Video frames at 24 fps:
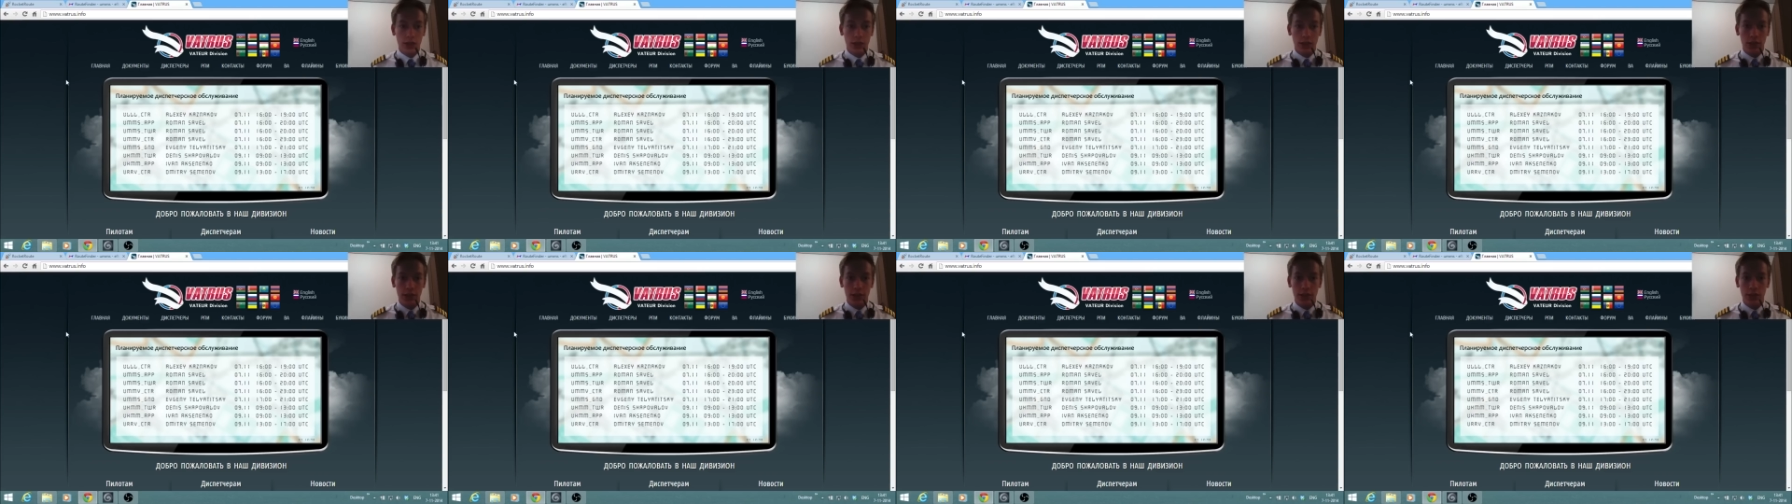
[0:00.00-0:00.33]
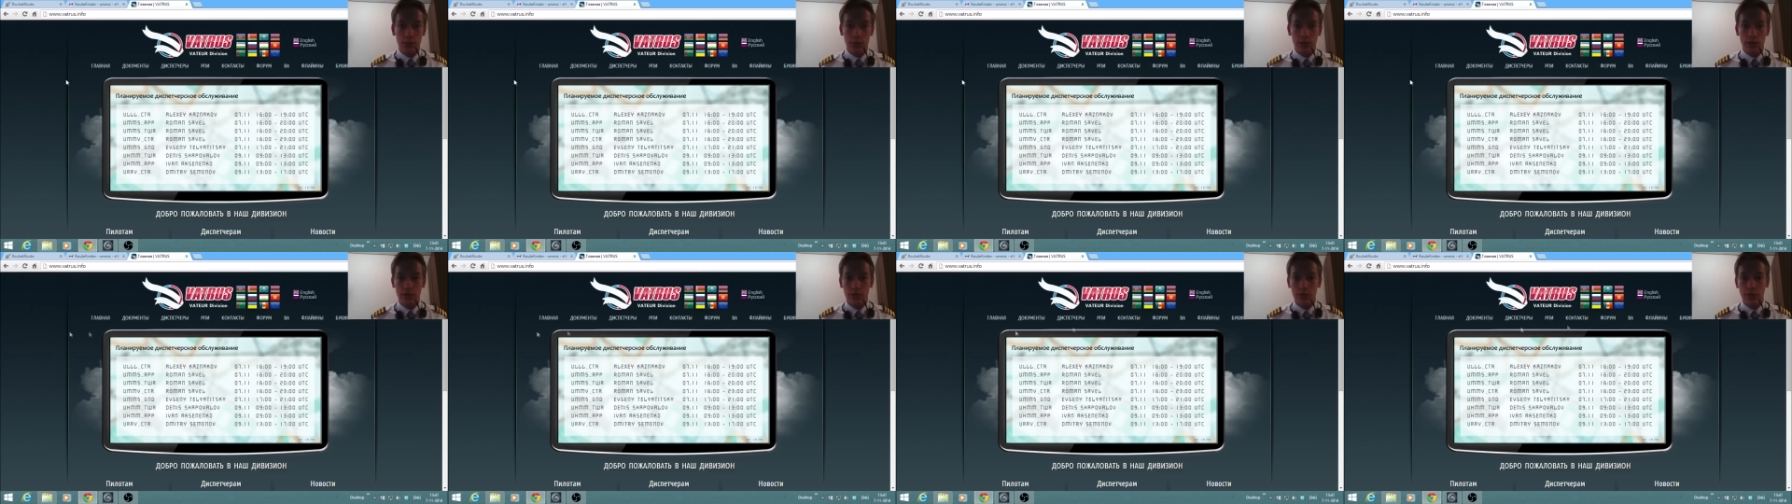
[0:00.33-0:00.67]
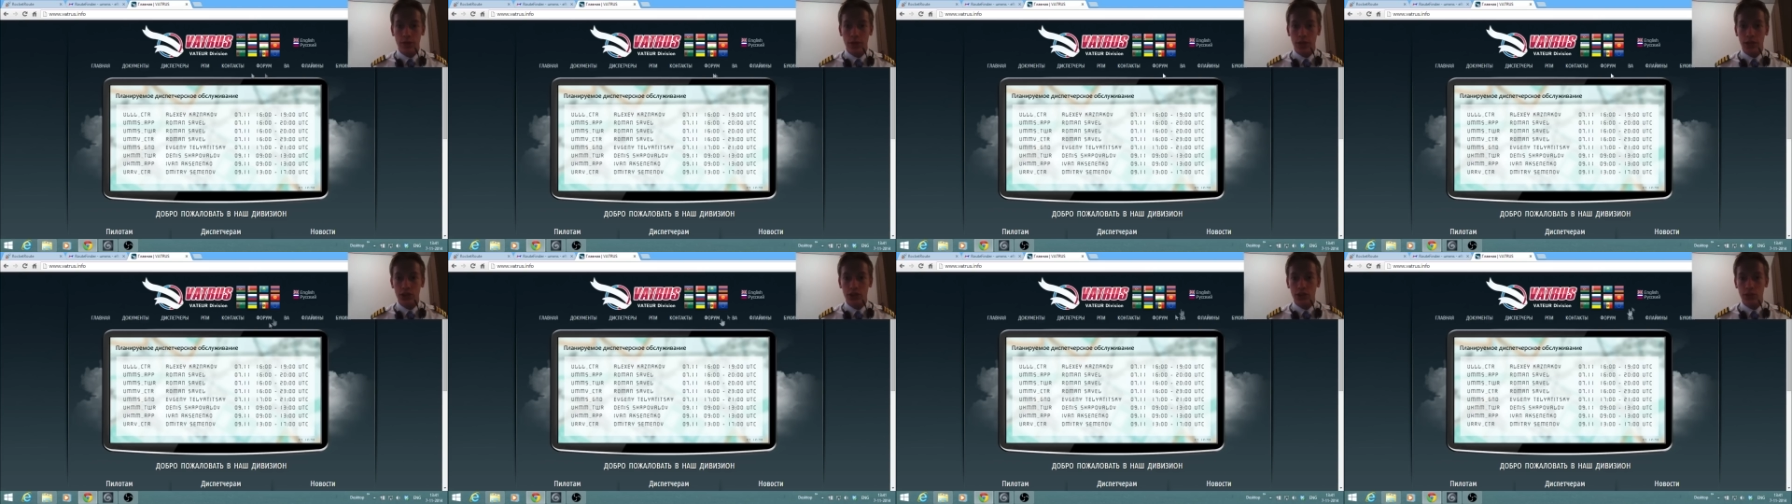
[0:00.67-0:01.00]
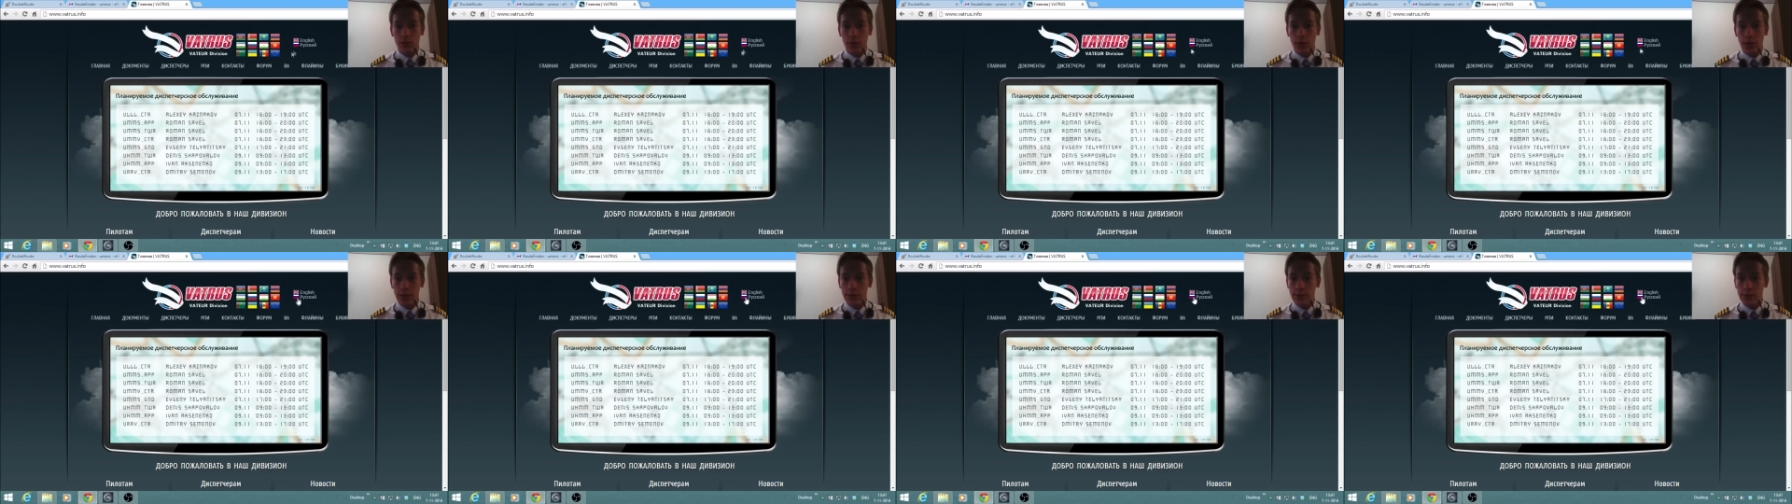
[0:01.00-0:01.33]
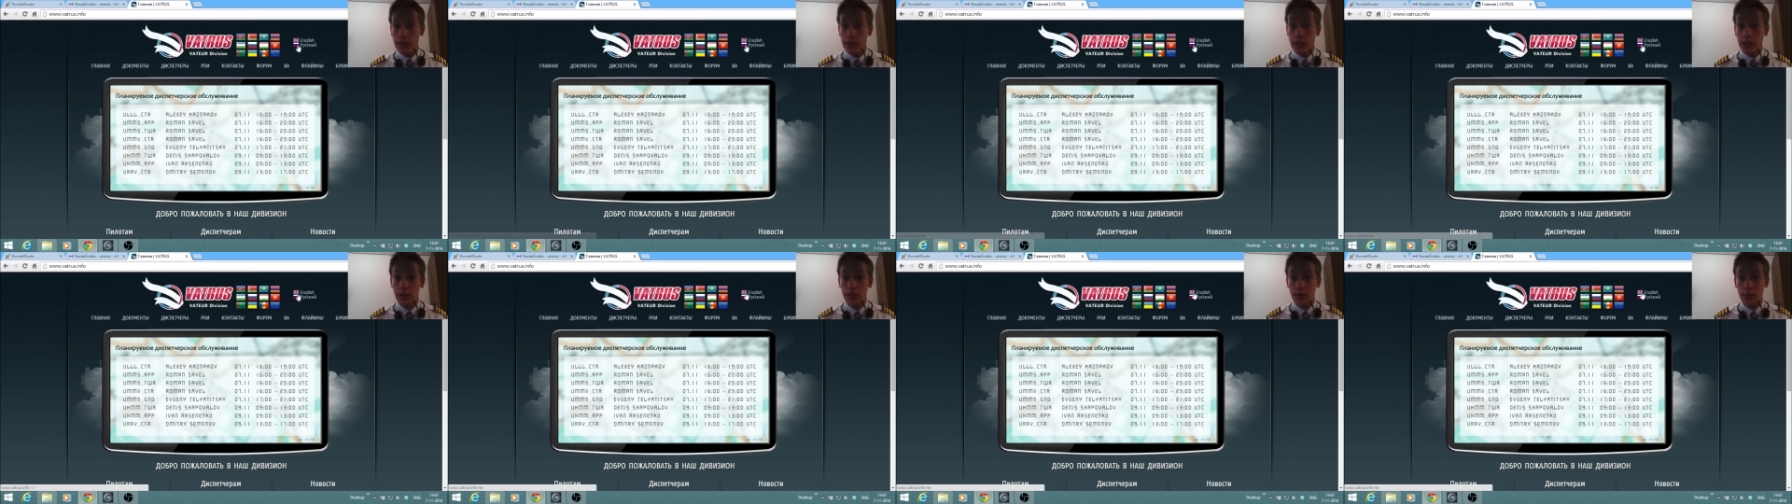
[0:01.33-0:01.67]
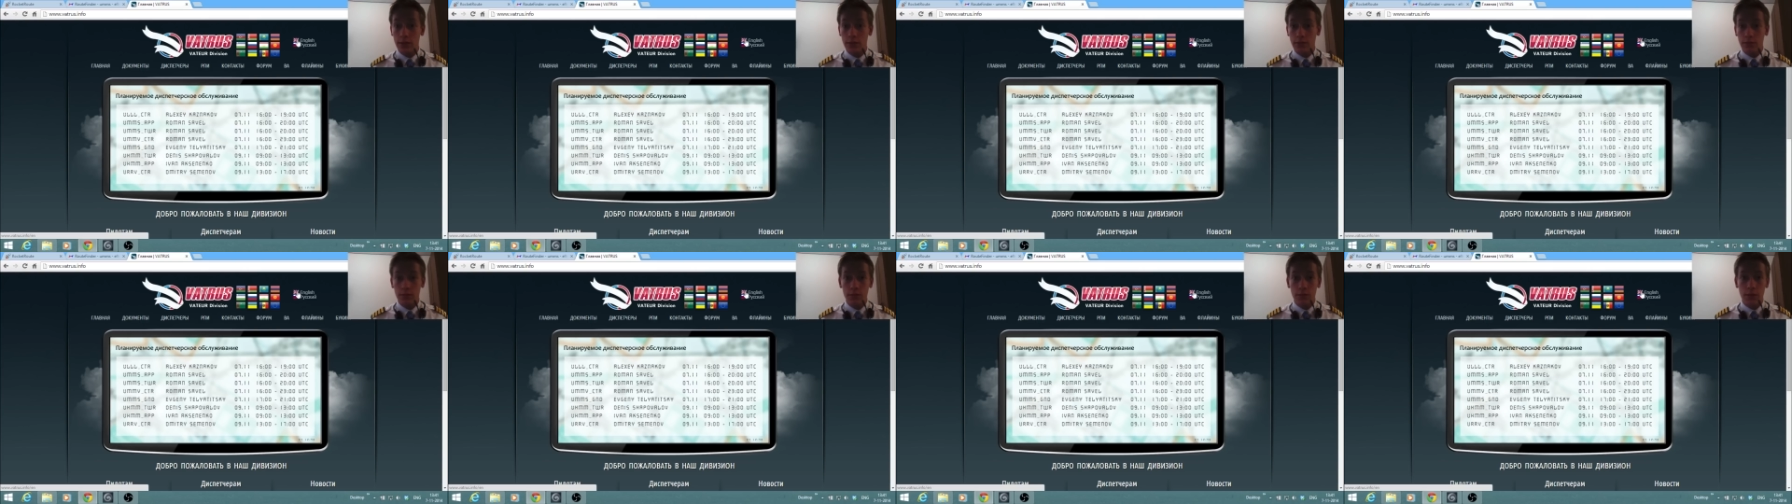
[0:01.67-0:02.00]
get some information maybe
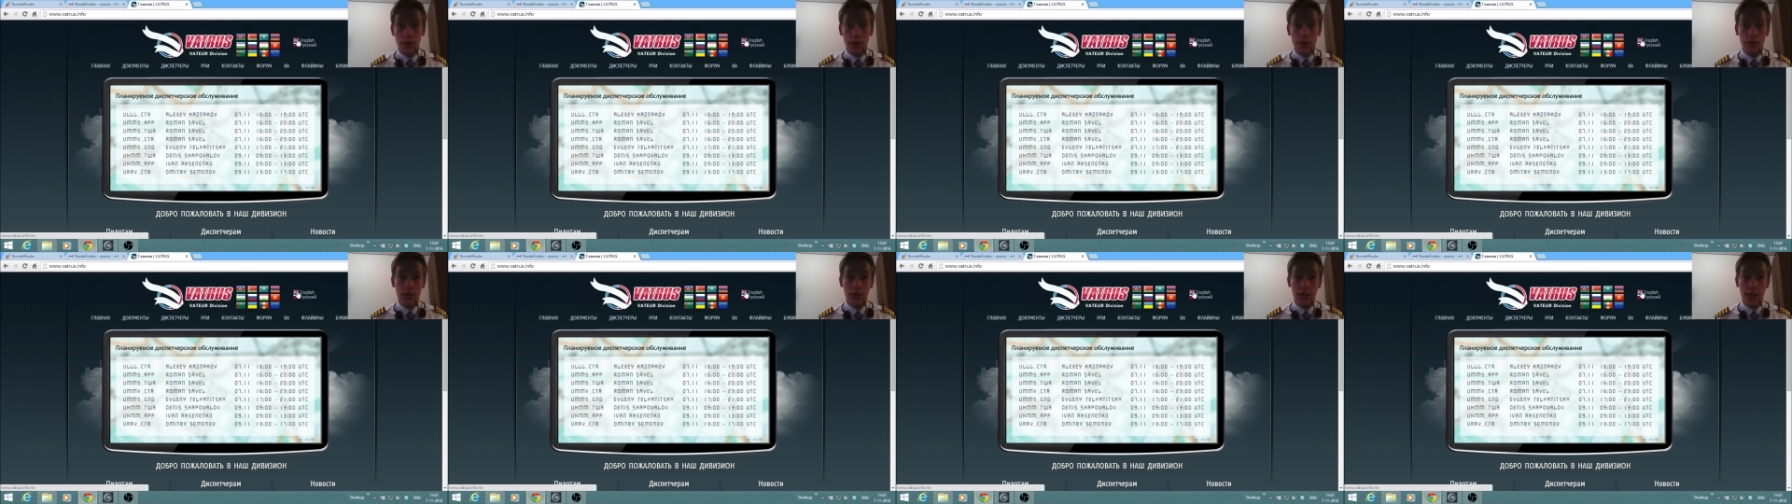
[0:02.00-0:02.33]
about